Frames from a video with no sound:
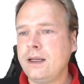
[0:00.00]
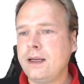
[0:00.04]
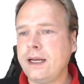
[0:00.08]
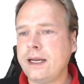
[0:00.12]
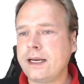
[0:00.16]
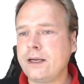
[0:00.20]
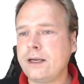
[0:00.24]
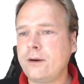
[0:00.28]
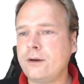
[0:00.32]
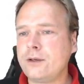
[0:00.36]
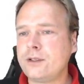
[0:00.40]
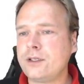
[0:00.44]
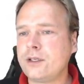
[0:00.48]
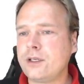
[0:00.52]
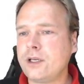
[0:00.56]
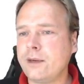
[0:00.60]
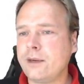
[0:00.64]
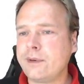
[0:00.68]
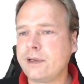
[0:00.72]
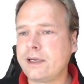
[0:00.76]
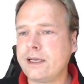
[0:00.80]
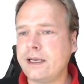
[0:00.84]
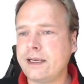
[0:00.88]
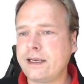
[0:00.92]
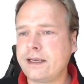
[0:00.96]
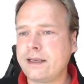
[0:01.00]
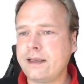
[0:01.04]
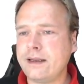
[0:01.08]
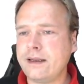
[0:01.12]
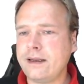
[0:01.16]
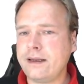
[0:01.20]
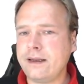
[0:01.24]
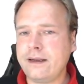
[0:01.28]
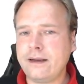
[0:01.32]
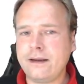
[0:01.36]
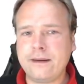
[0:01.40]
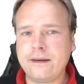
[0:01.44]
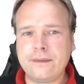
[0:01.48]
I can also double
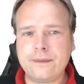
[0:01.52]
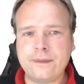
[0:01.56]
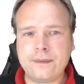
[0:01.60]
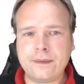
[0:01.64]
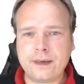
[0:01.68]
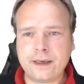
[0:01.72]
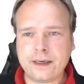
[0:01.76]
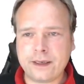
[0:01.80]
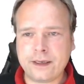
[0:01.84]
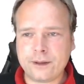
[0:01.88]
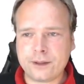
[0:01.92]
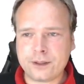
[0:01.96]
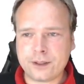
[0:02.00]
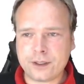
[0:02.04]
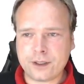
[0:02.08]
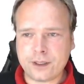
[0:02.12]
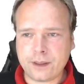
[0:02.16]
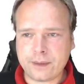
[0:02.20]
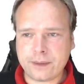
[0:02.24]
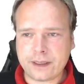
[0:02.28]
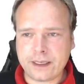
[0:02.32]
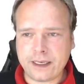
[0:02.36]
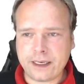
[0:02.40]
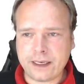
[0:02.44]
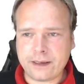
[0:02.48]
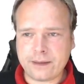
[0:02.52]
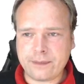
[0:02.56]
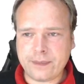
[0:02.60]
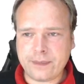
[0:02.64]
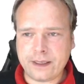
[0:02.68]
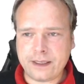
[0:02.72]
click